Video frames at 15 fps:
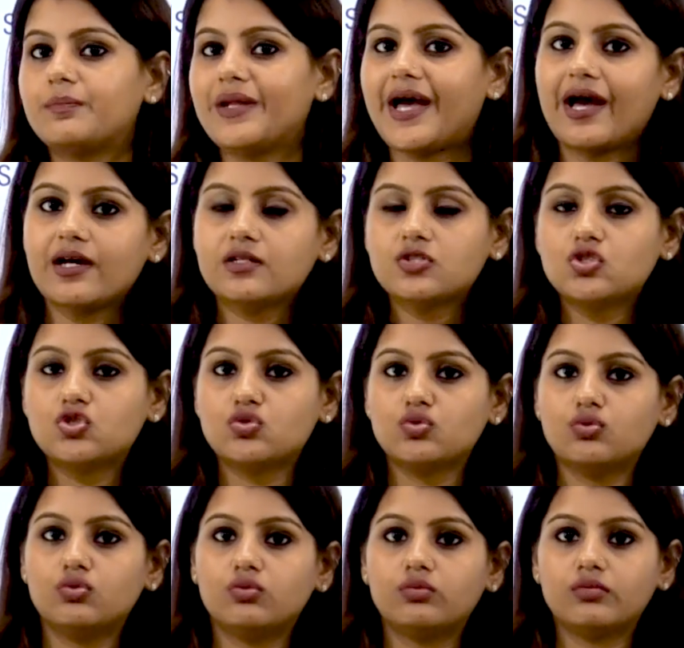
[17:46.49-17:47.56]
plans
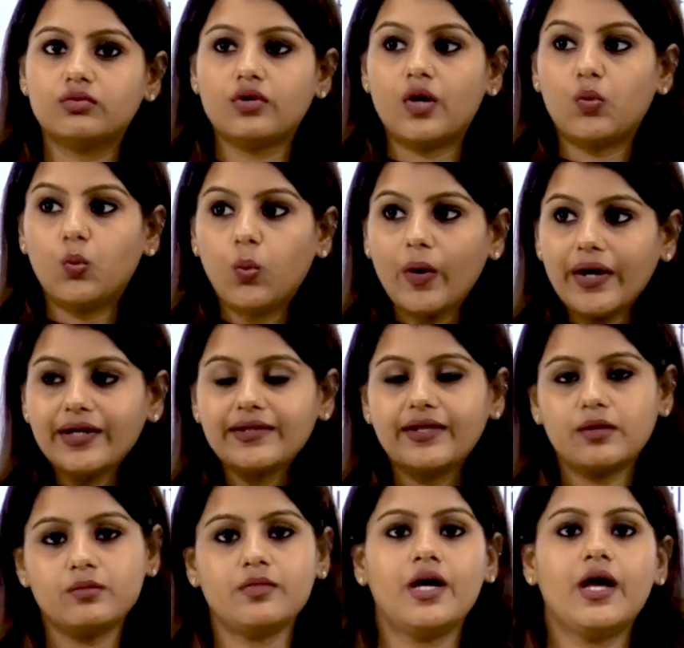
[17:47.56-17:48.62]
to avoid
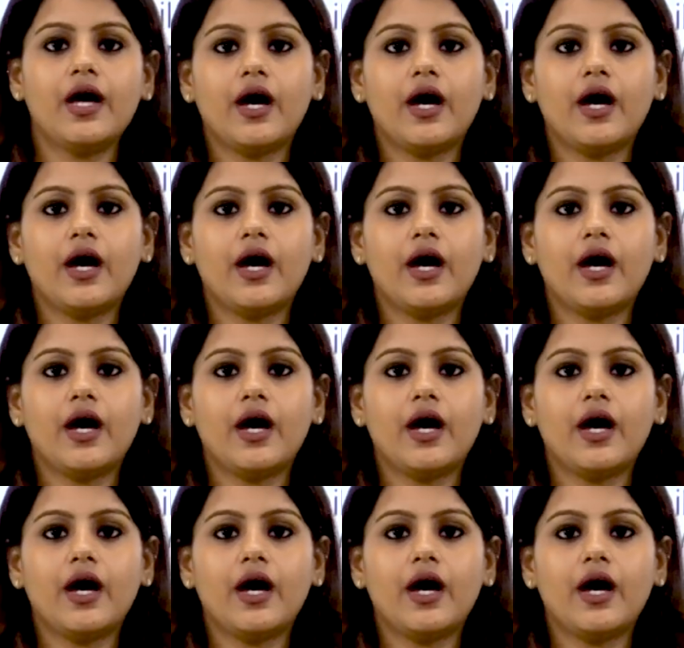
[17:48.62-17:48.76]
them,